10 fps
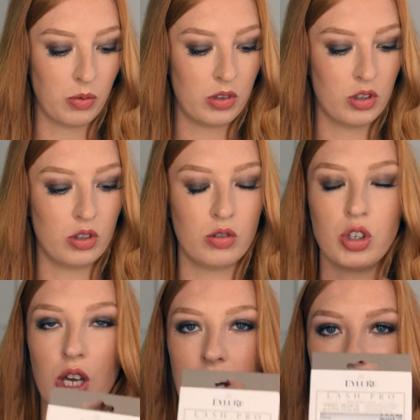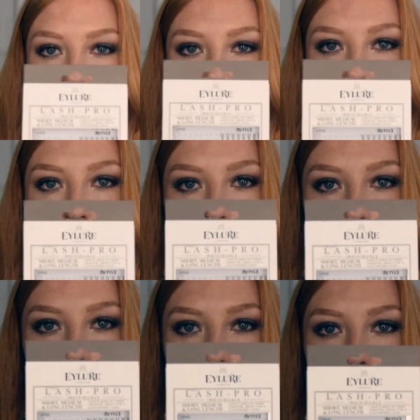You get a little glue
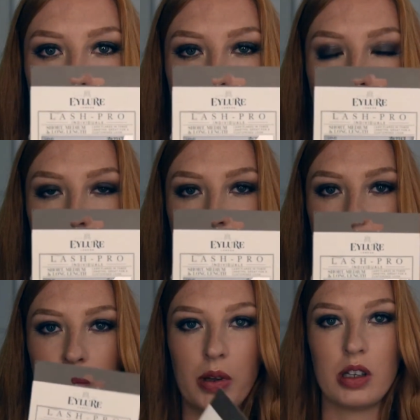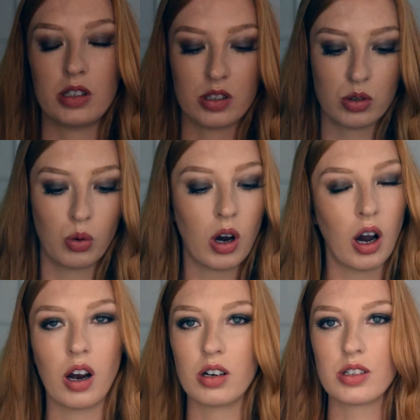in here with them, but it's so
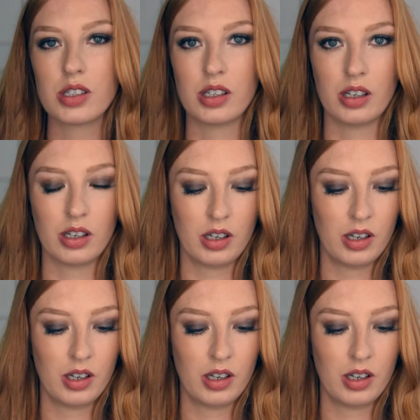hard to